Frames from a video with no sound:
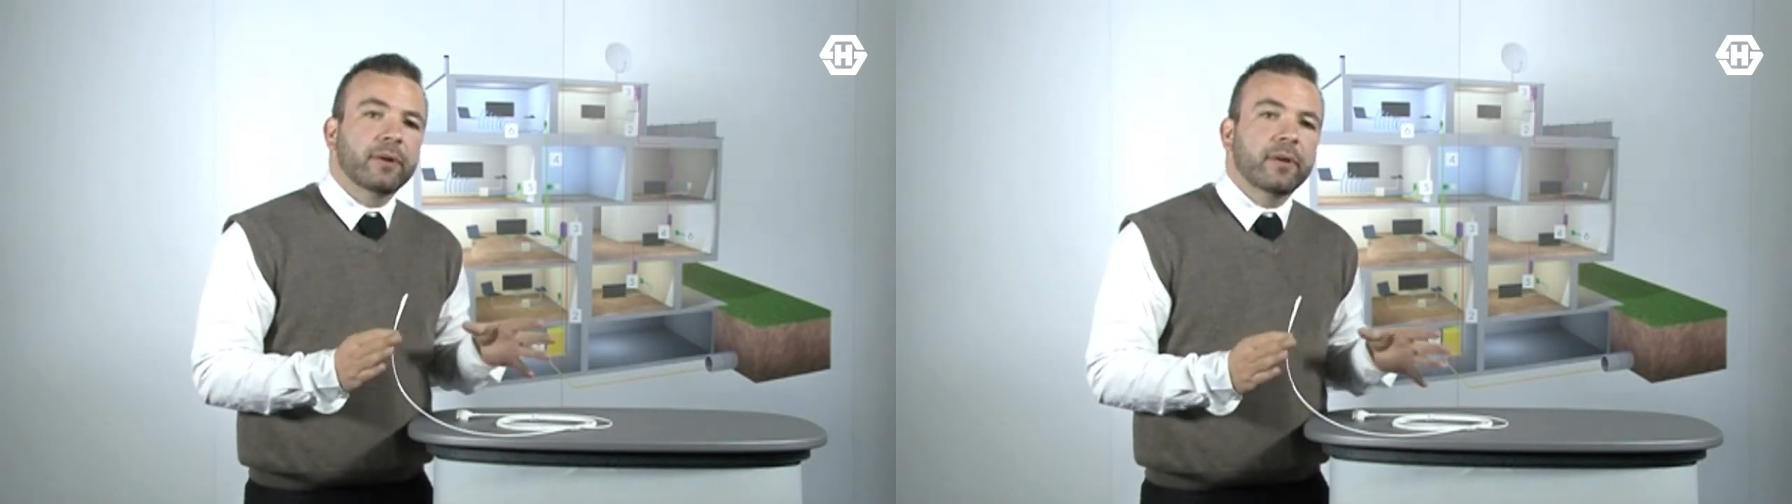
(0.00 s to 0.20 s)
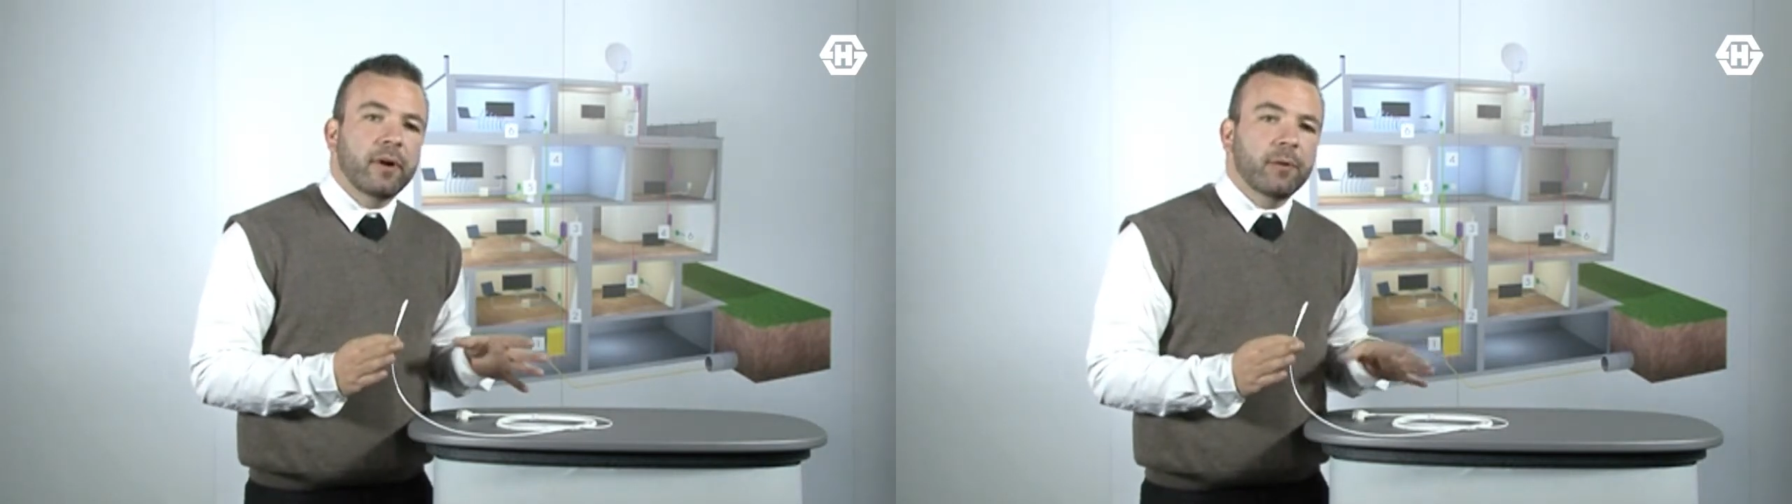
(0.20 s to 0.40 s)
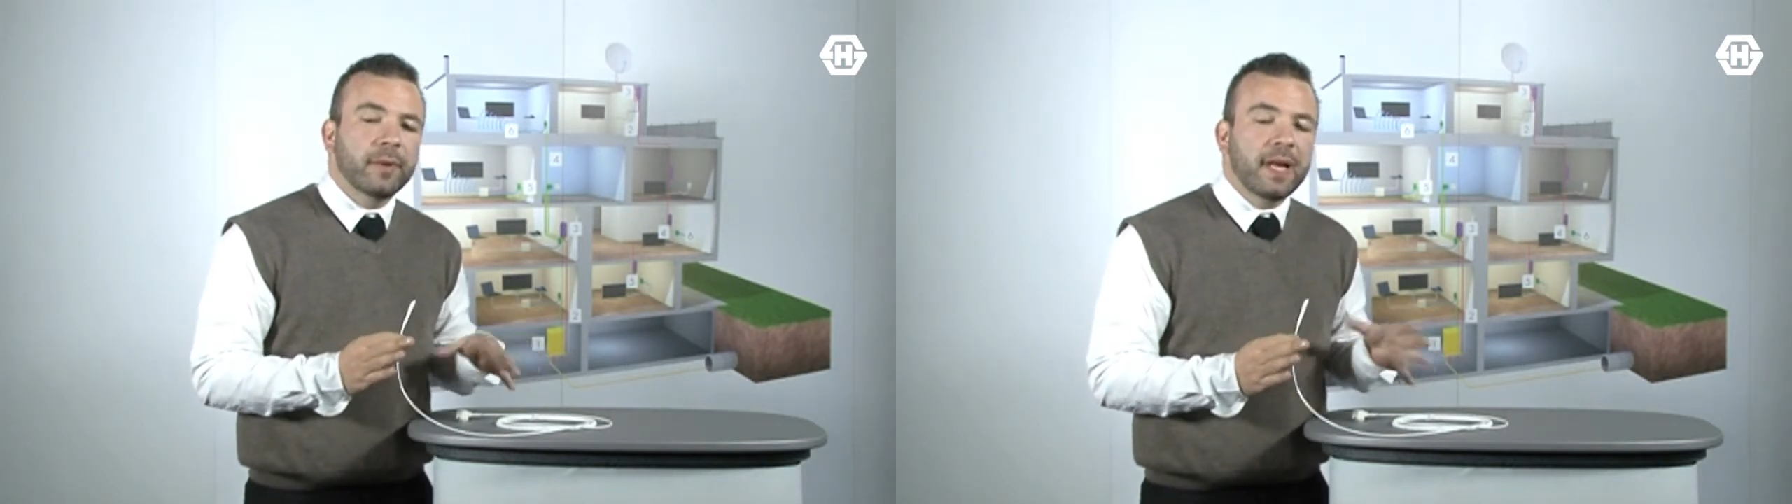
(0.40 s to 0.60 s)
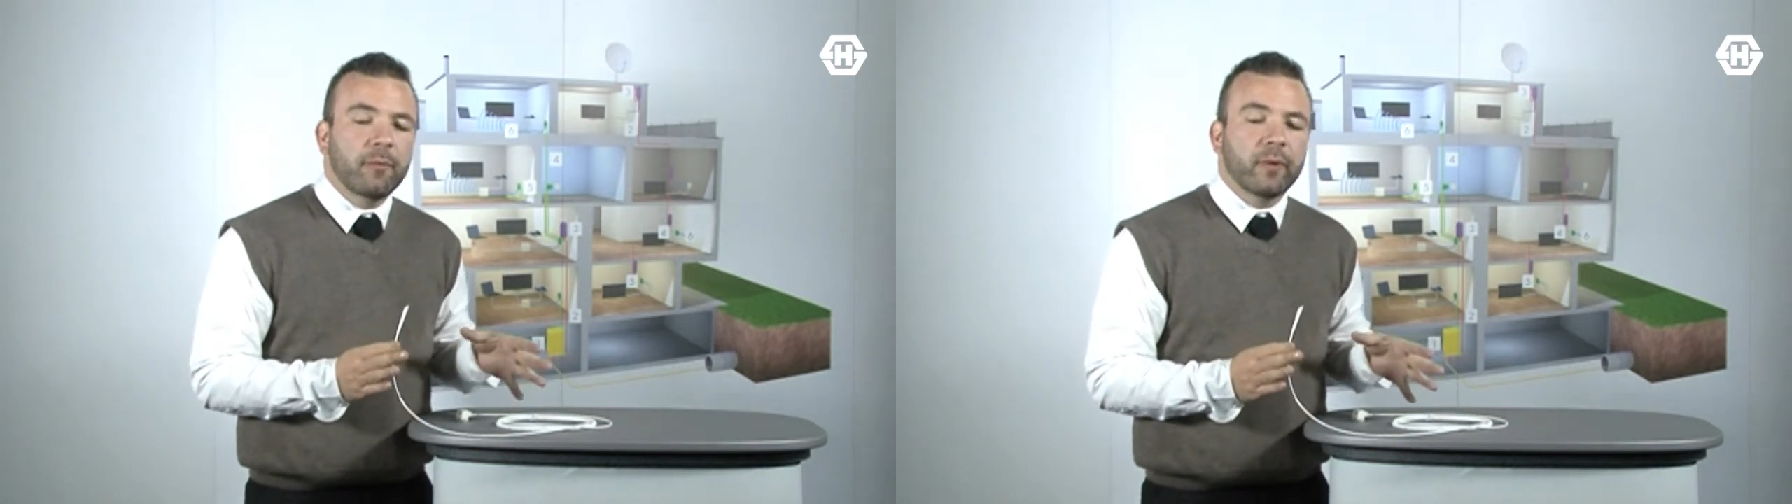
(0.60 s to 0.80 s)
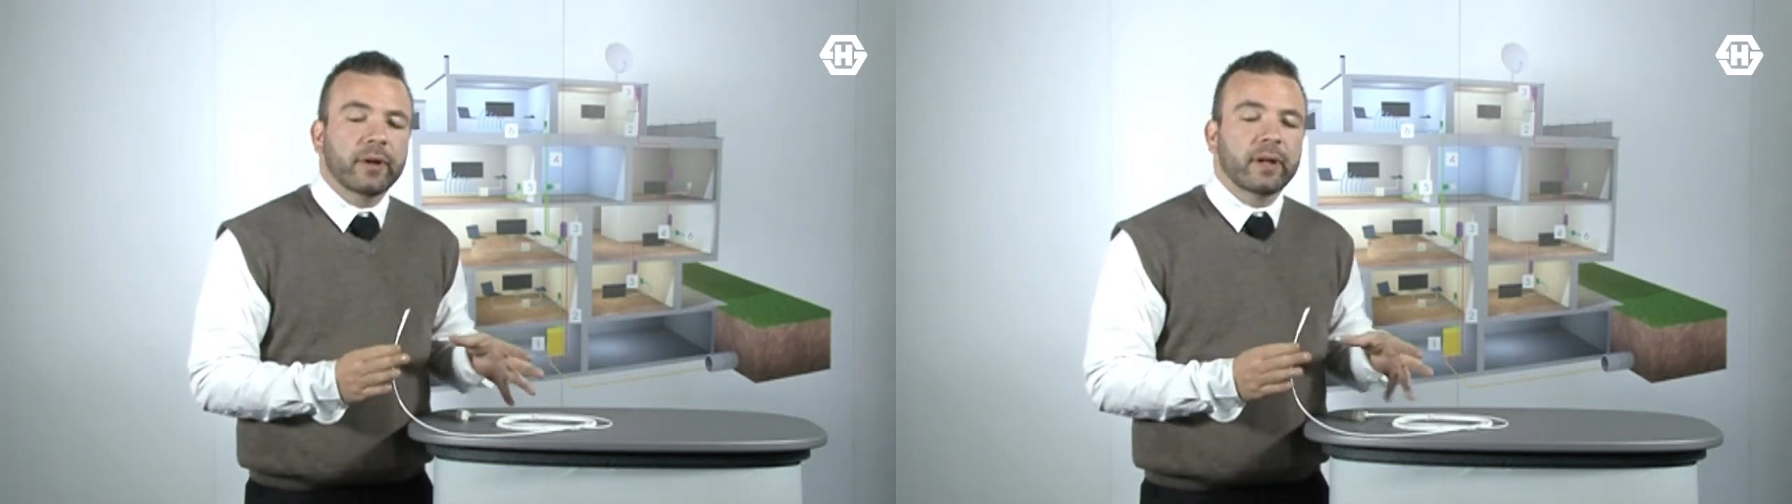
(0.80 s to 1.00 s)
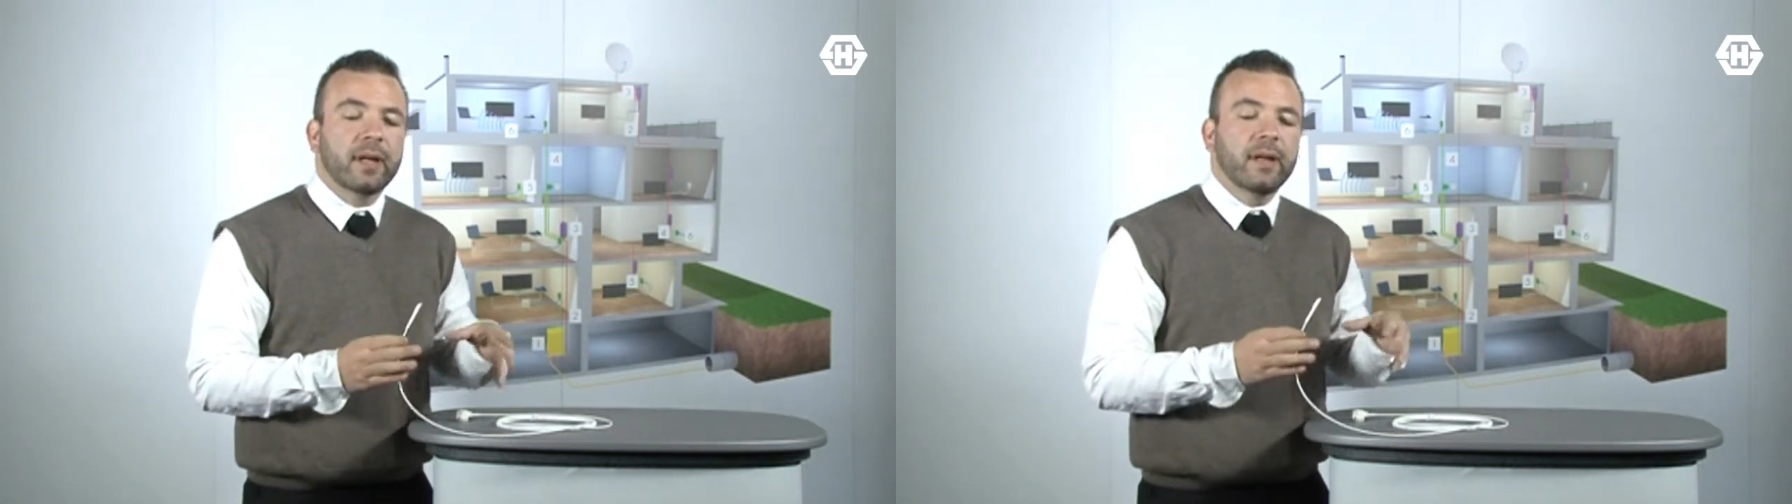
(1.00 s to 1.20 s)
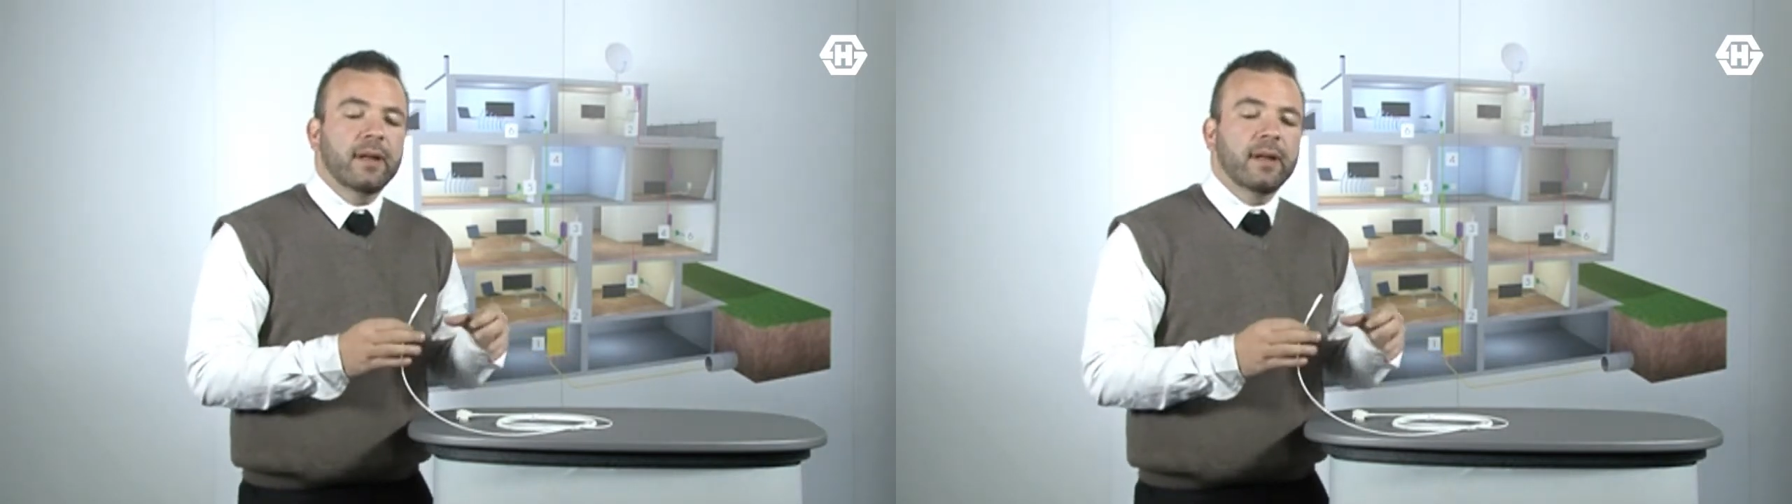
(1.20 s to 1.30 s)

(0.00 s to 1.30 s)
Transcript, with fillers: to the home network,